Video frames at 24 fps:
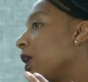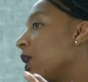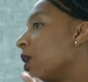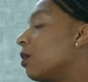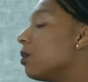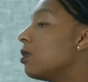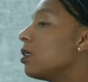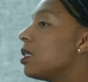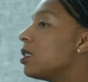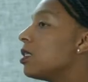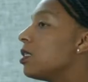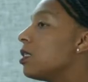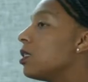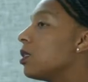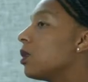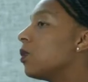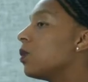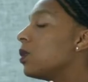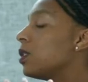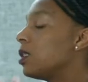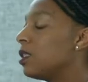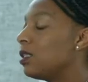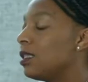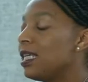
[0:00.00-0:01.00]
illness
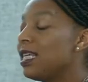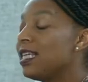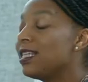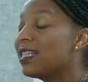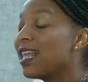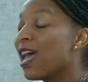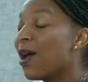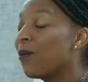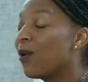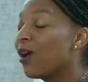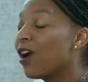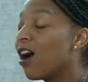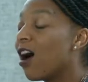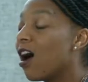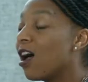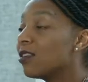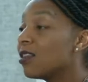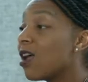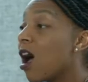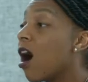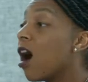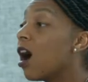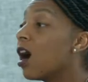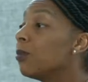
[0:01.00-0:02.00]
or disease that would cause
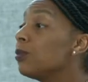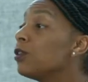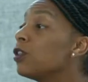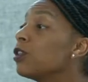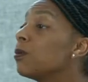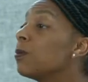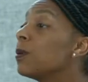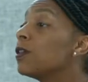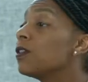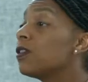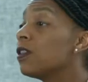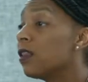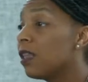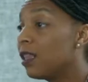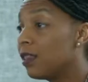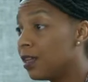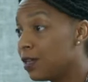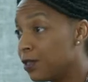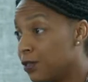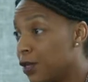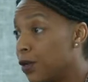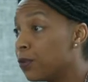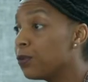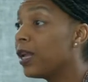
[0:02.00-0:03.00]
harm to the person that
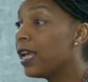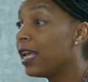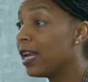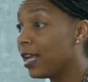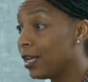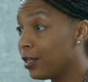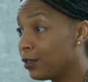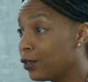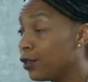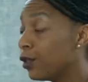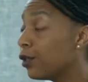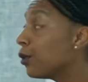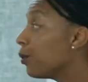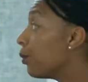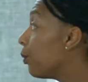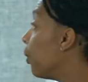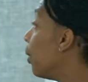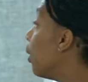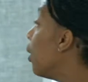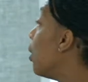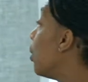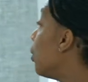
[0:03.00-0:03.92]
they're donating to.